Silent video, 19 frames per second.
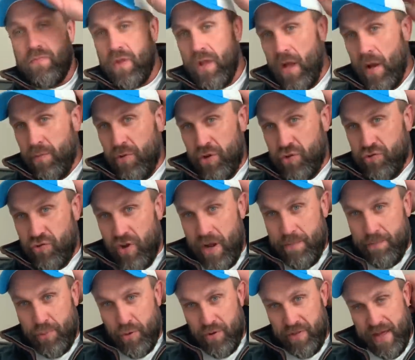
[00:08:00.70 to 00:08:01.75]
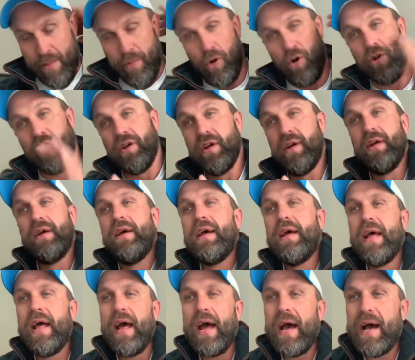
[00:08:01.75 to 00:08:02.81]
I'm going to try and put them on
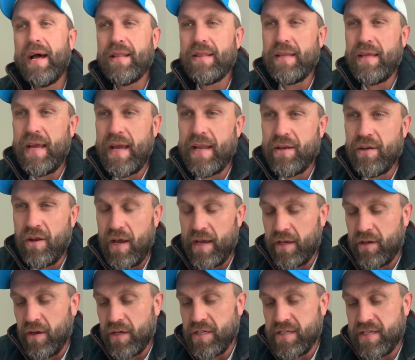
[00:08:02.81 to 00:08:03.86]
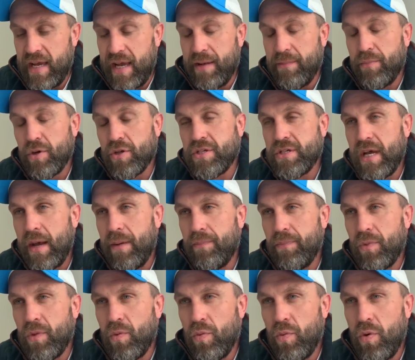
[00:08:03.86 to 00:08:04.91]
at the end, like I said. But I
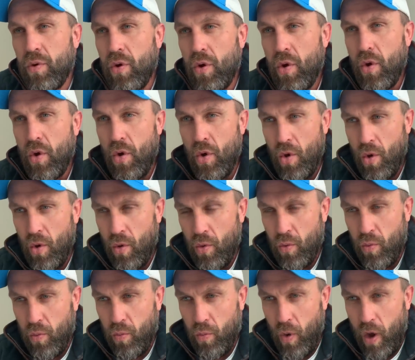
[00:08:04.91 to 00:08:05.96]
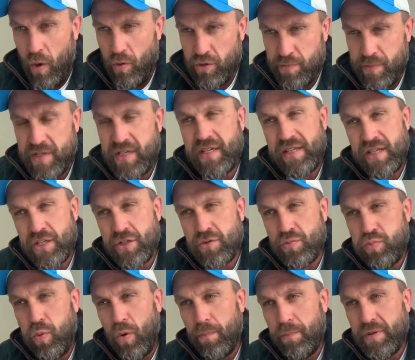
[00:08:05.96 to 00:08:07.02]
was missing this
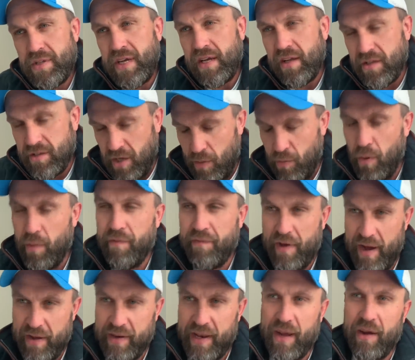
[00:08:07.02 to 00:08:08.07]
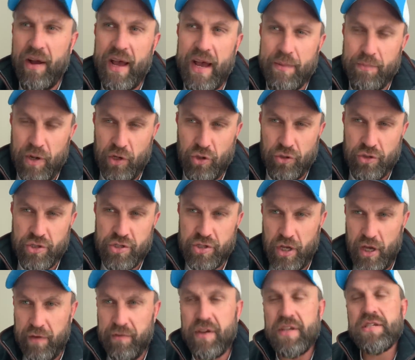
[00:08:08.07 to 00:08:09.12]
one particular time. What we found out, I had my gun
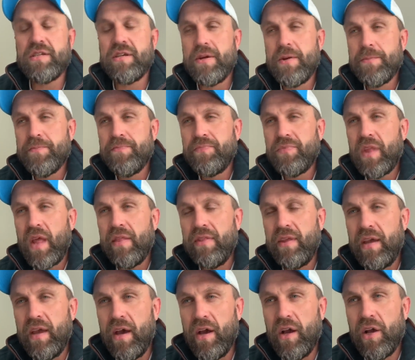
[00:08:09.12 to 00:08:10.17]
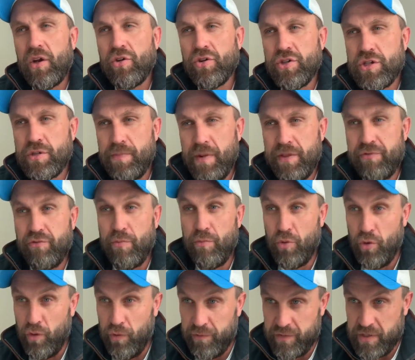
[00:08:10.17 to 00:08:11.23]
serviced. The gunsmith
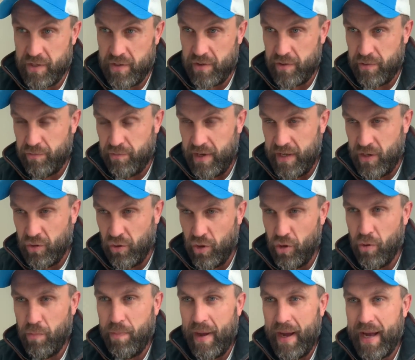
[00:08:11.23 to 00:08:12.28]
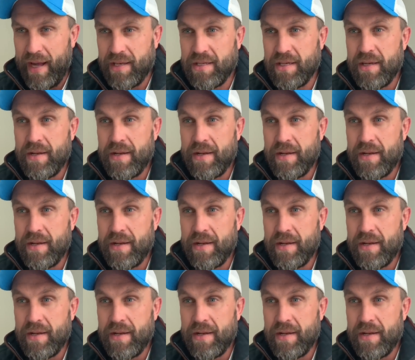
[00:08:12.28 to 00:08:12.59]
removed the recoil pad,